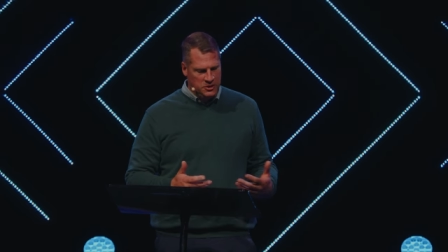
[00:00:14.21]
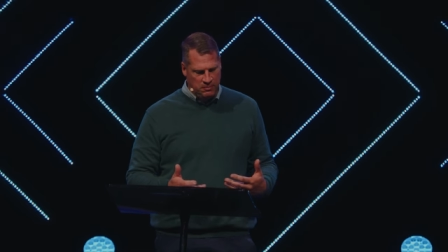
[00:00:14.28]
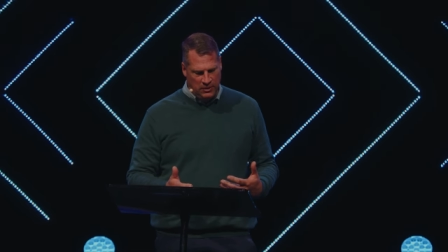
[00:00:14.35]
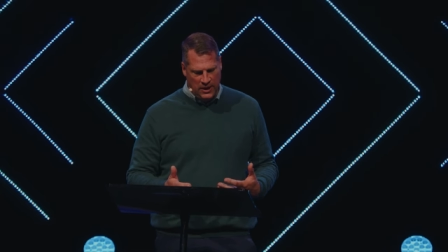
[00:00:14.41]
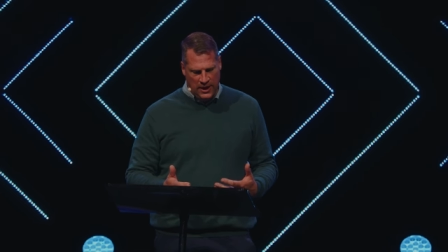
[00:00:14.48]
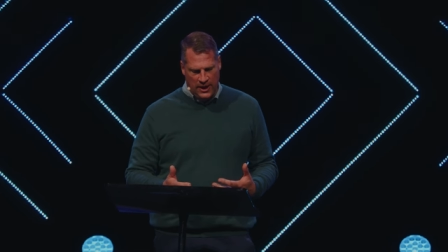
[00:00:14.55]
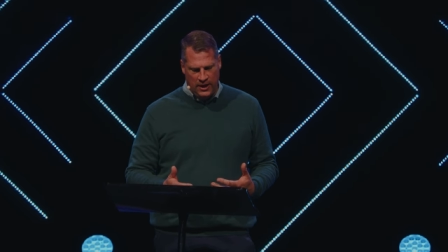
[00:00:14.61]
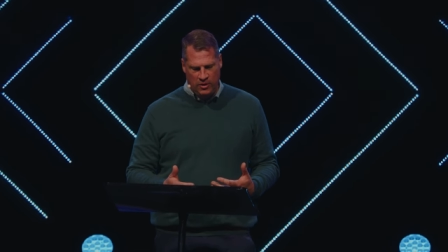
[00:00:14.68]

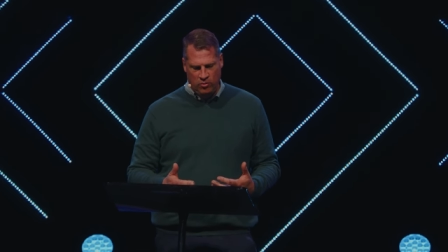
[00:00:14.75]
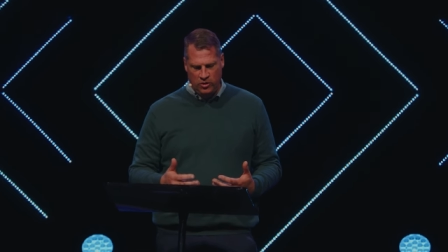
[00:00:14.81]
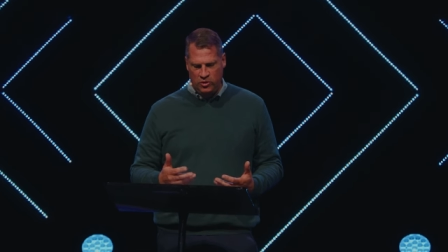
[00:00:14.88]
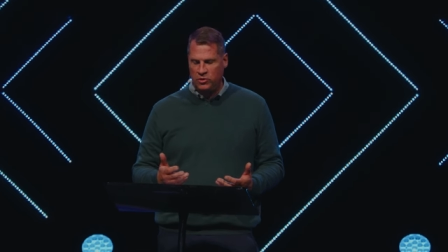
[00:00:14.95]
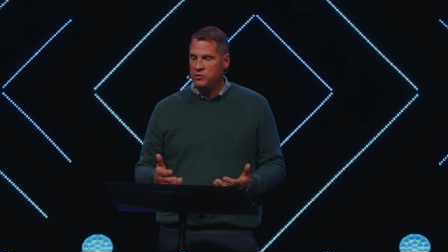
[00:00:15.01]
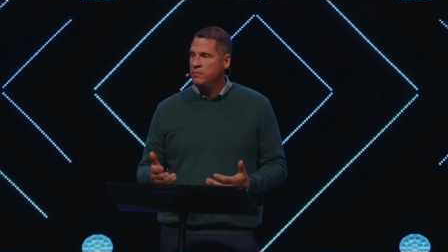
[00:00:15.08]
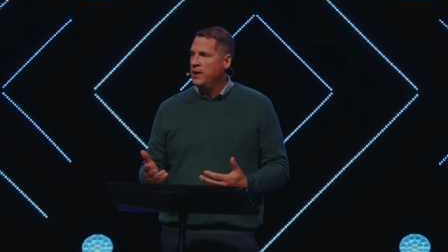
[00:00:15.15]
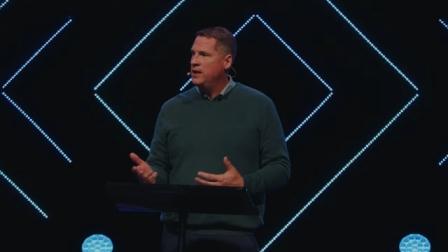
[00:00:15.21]
Plot, which
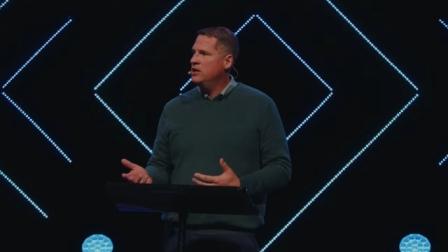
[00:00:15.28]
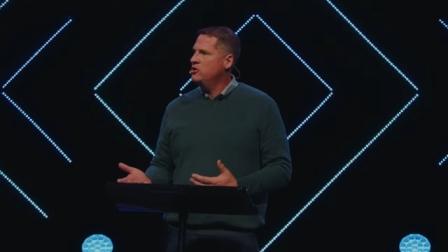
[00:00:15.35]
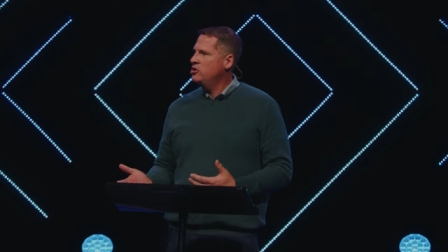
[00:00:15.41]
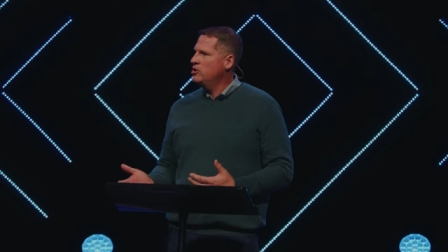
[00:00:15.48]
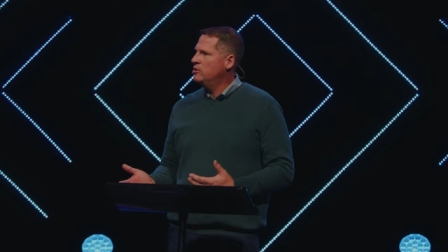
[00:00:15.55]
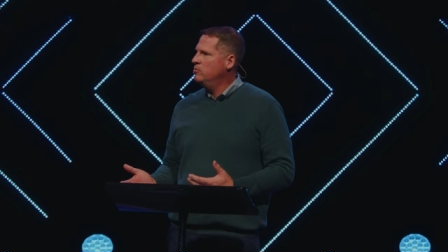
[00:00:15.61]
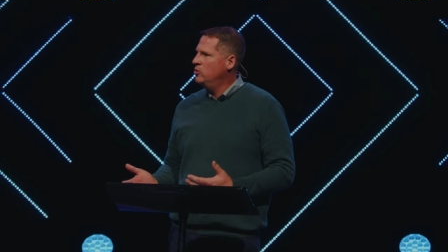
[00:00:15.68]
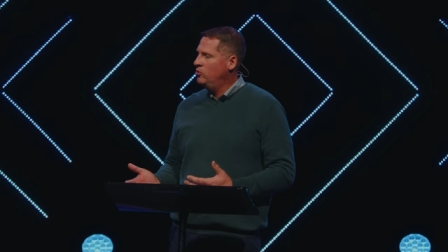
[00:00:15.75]
was made into
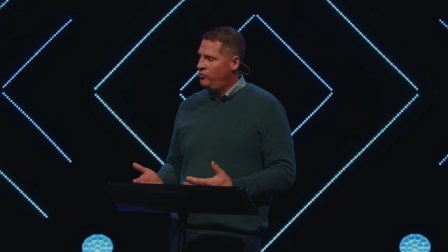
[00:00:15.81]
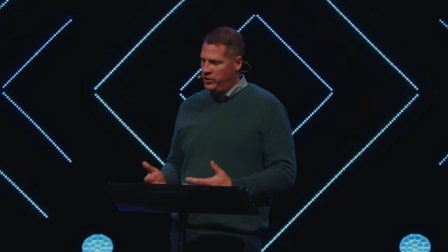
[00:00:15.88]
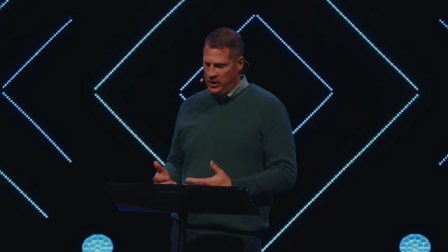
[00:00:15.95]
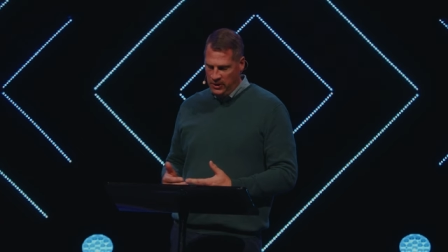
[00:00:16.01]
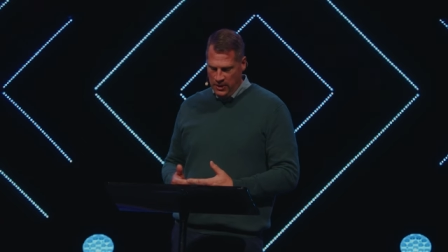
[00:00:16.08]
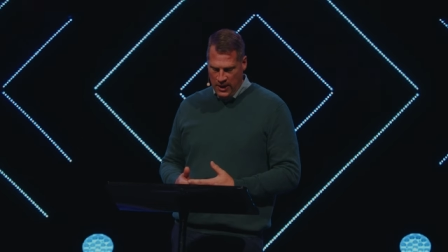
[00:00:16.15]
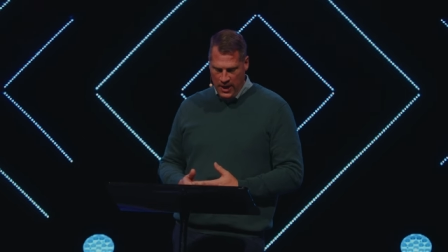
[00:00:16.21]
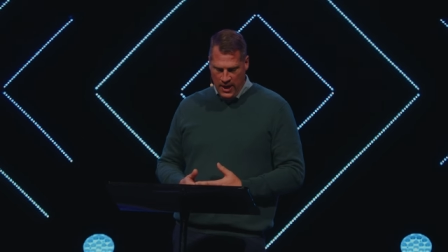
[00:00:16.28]
the
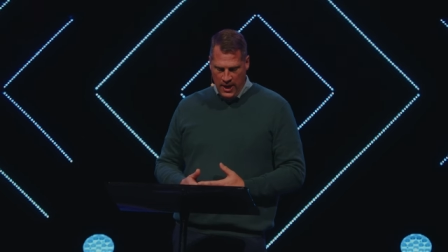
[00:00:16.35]
movie.